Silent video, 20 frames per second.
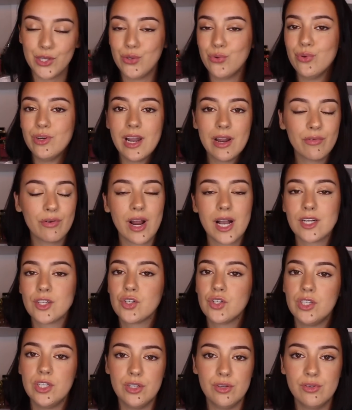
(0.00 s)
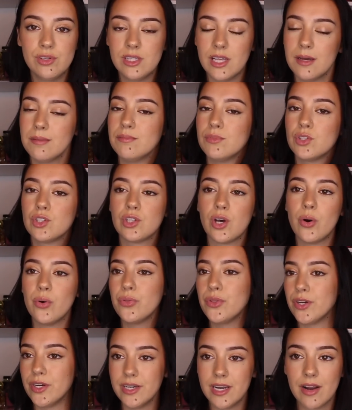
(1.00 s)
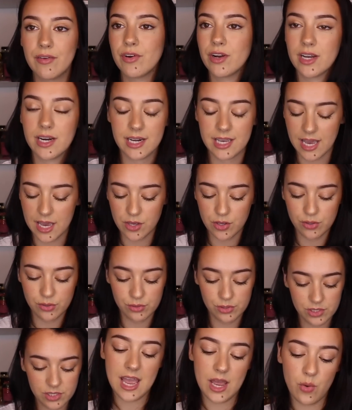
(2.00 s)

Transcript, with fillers: you never actually use them, so they're never gonna get used.